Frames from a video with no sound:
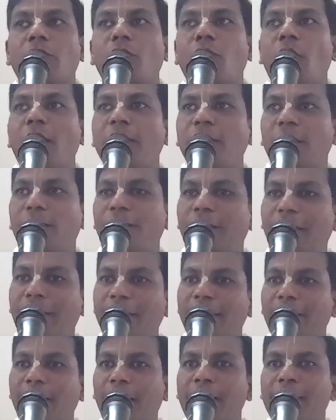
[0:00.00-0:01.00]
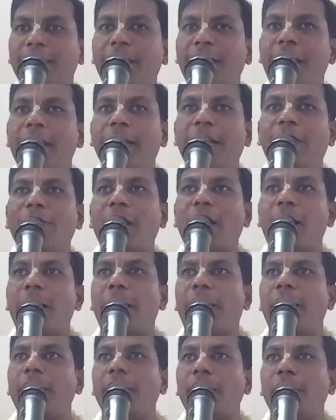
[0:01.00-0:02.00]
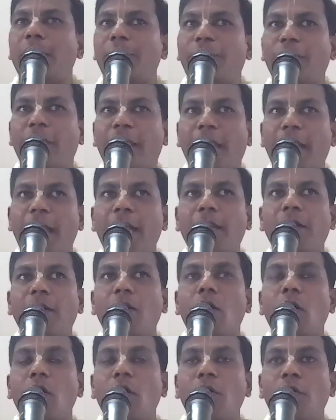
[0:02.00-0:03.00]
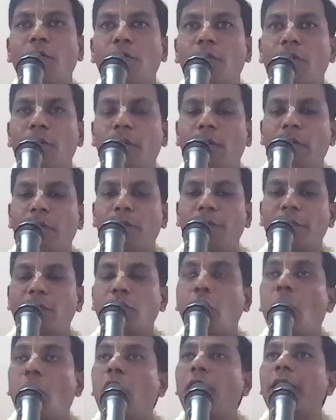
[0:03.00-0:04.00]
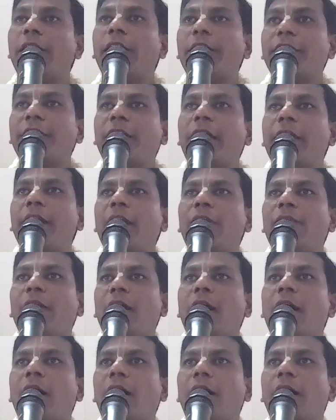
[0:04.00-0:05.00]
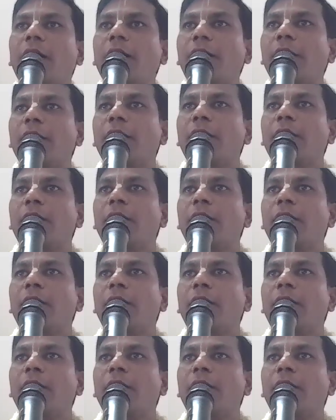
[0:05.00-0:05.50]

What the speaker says: So once if the Krishna is there in our heart, if we can withhold Krishna in our heart,